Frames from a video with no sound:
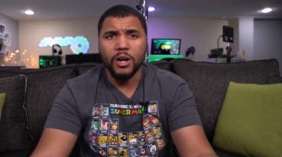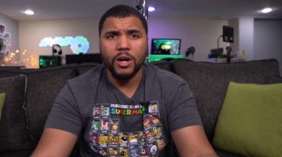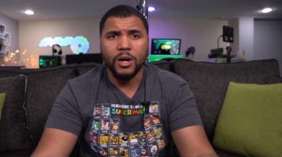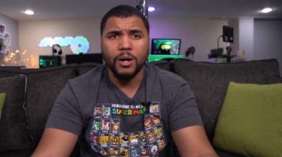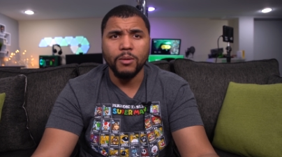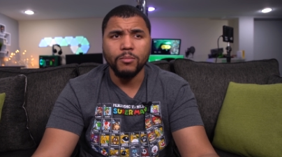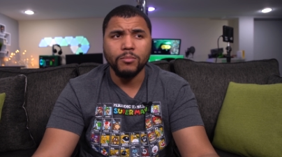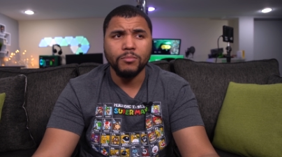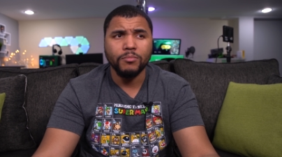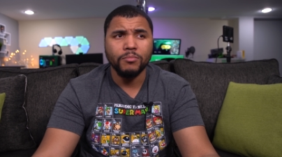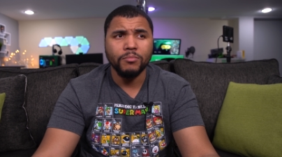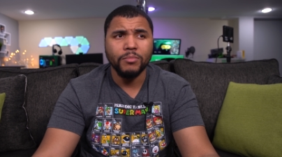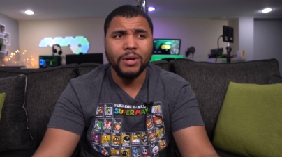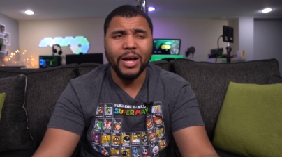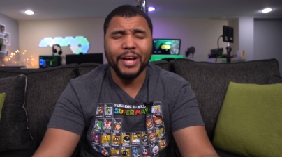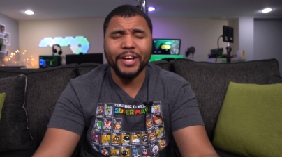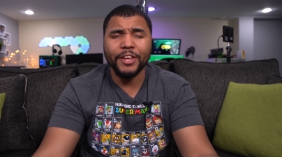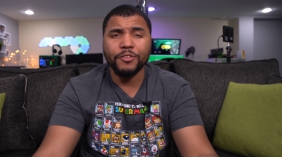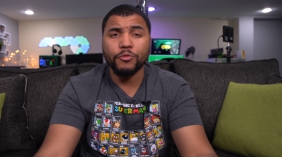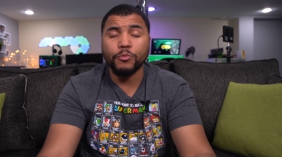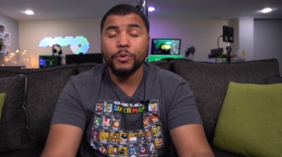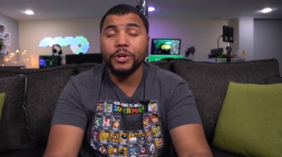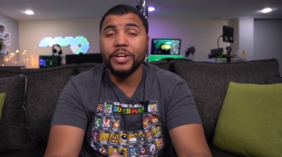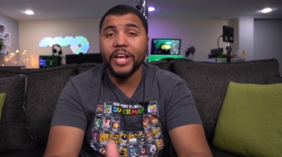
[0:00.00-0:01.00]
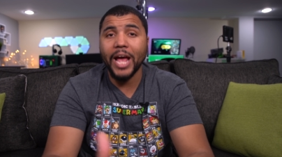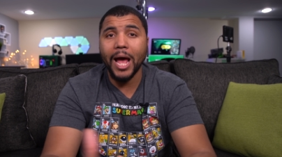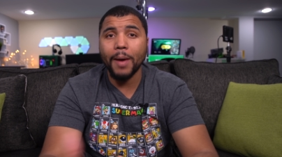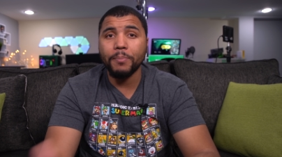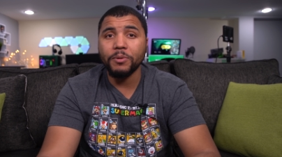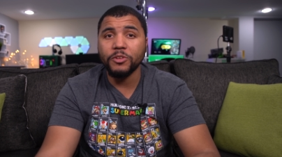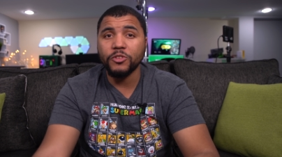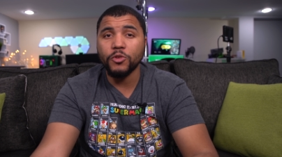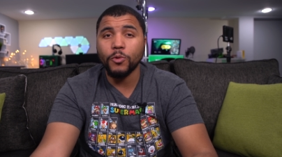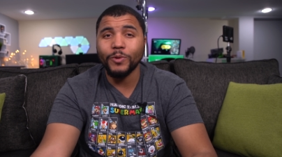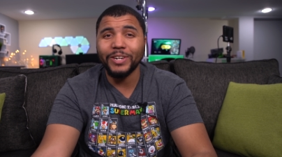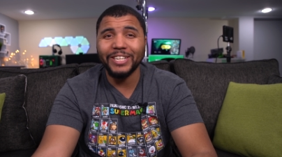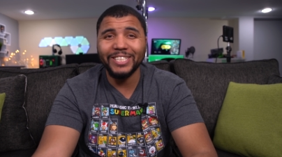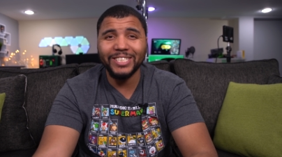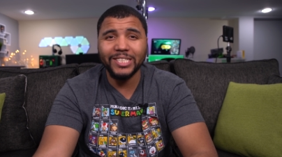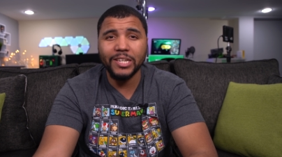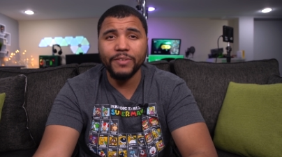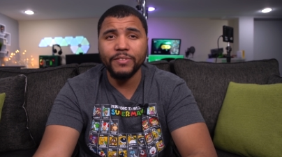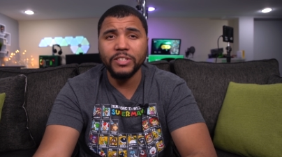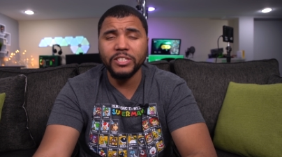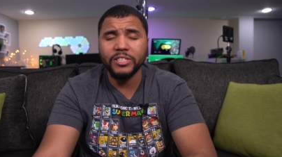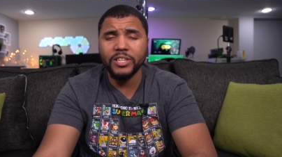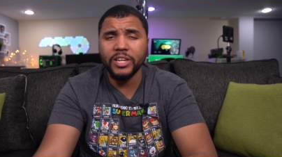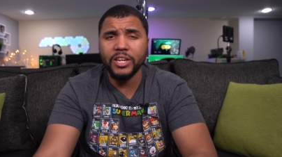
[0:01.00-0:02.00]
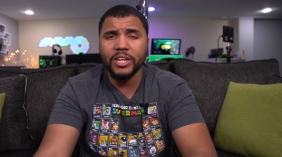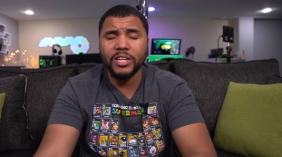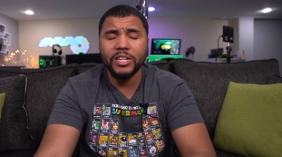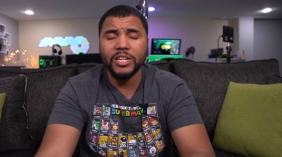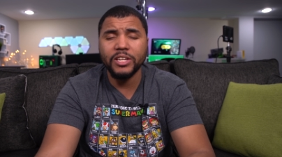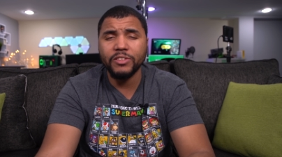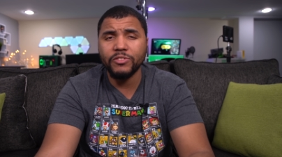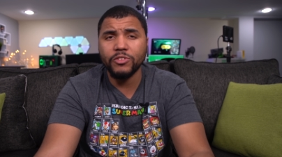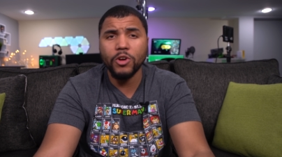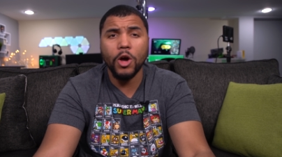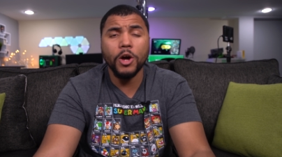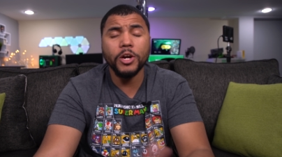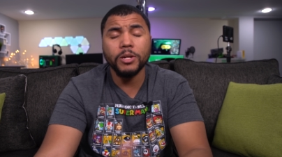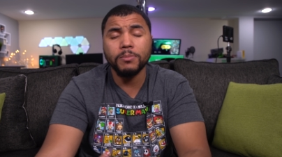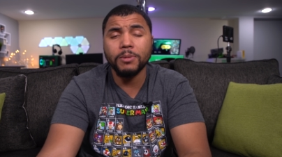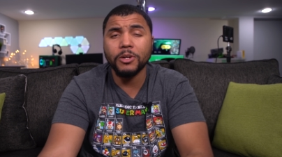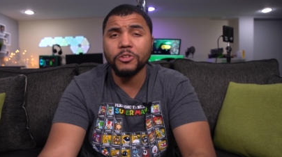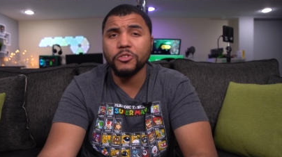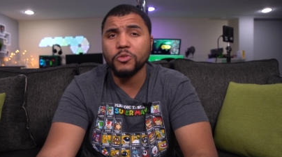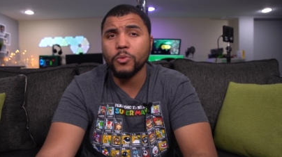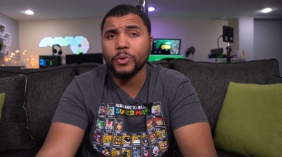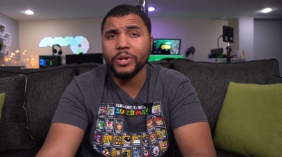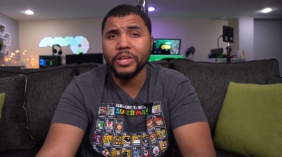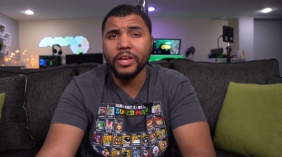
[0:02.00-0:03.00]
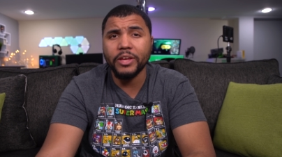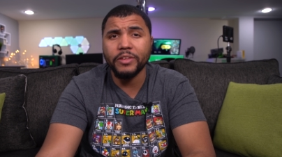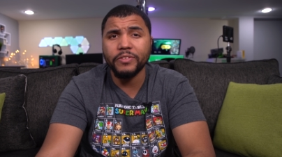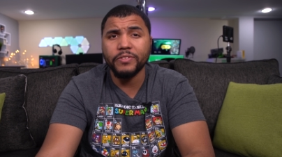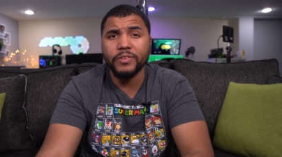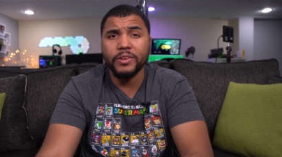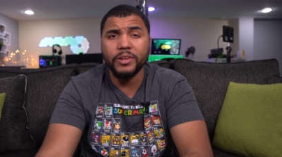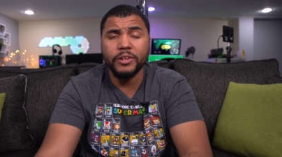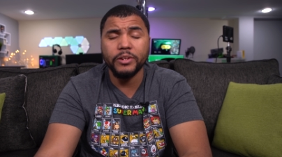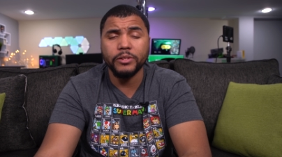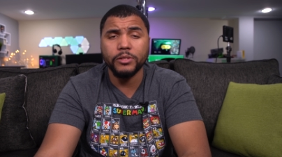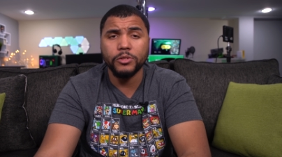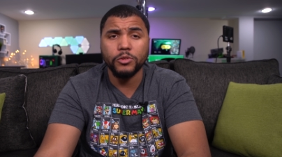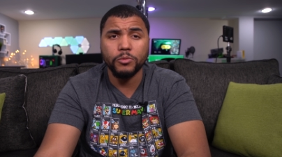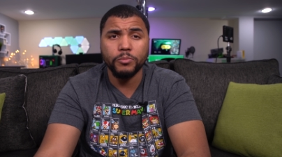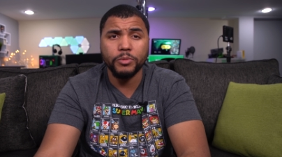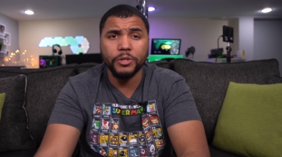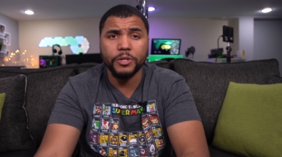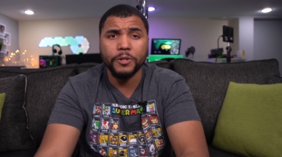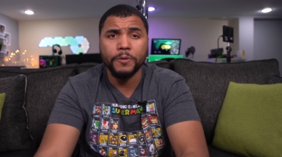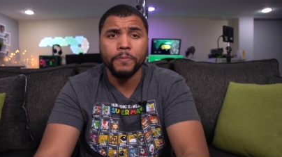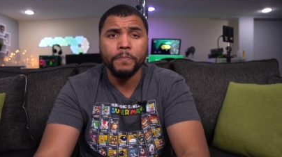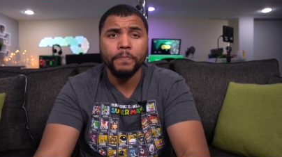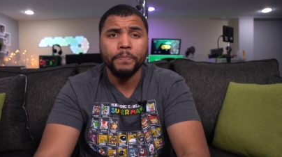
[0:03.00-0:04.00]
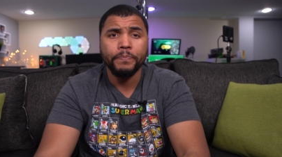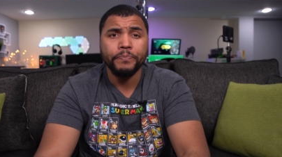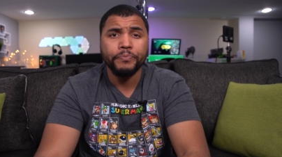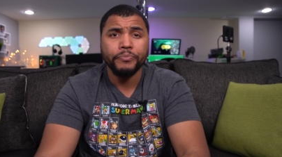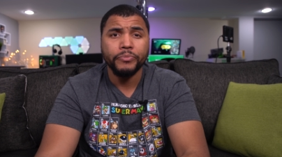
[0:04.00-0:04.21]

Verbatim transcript: um, I guess recapping 2017 and talking about 2018 a little bit.